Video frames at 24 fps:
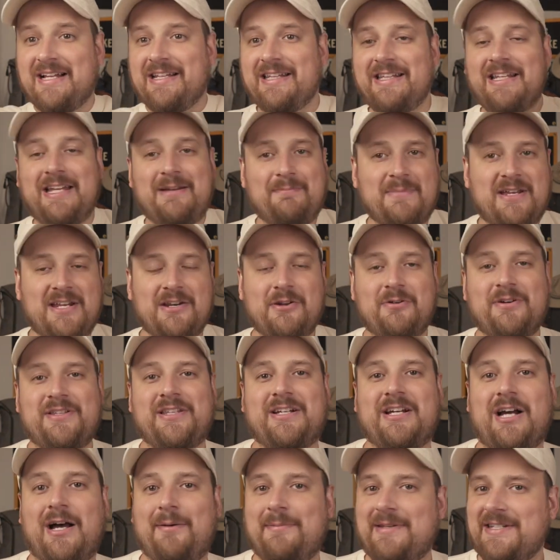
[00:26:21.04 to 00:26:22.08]
Let me know in the
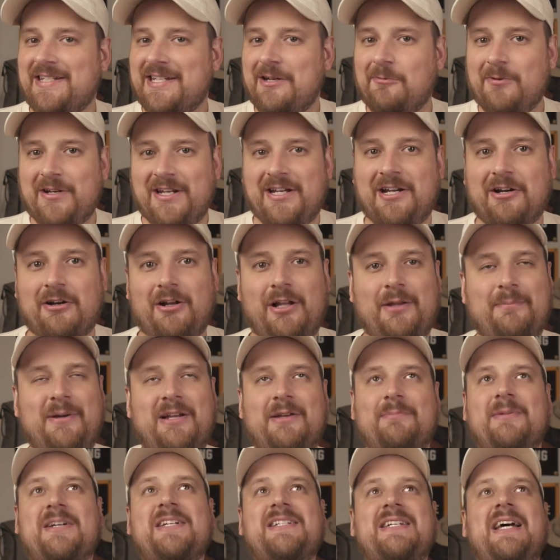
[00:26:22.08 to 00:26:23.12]
comments. I want to hear all
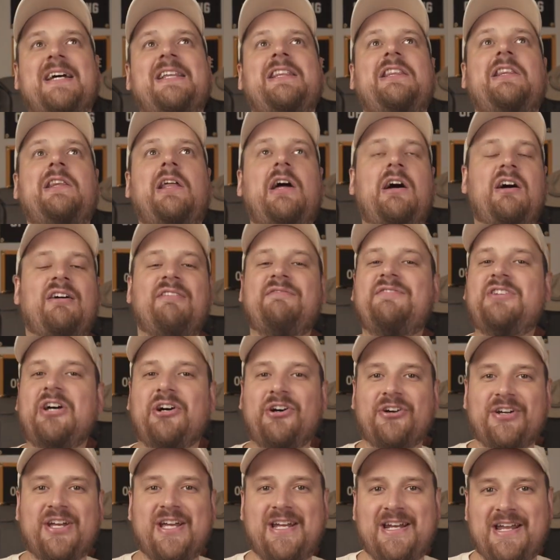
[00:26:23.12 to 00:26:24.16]
about it because I love
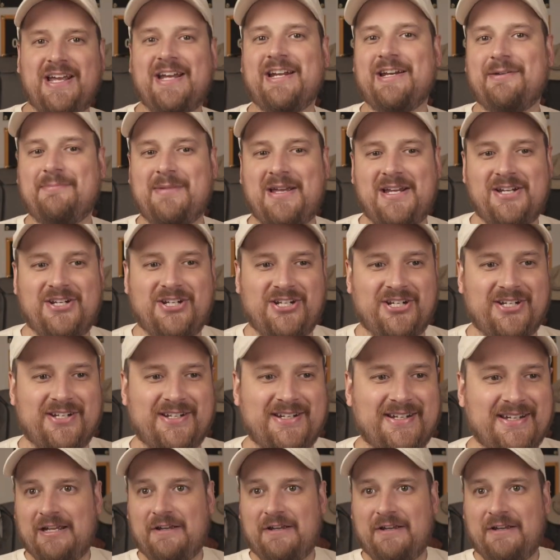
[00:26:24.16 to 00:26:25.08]
talking animation.